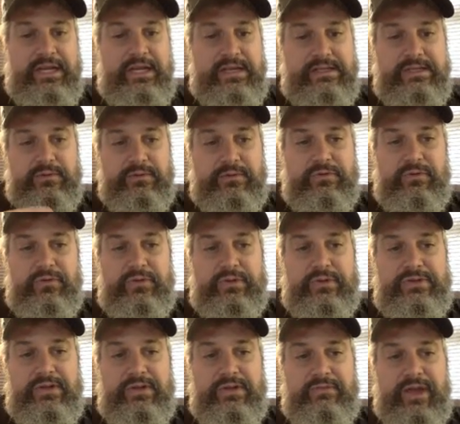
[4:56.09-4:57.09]
And it was the
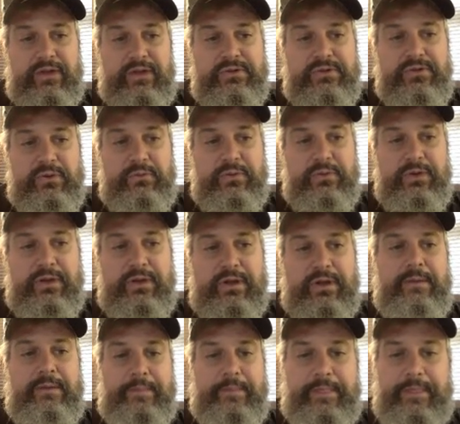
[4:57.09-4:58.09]
ladies that were throwing the stuff
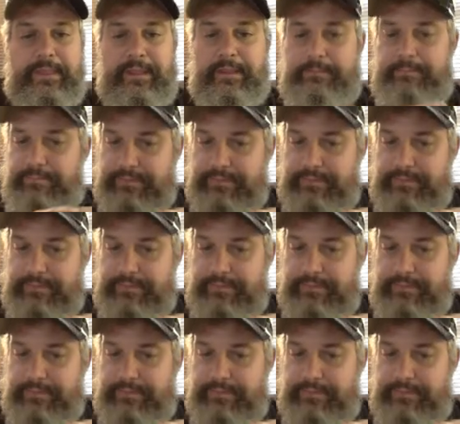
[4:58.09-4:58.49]
out. So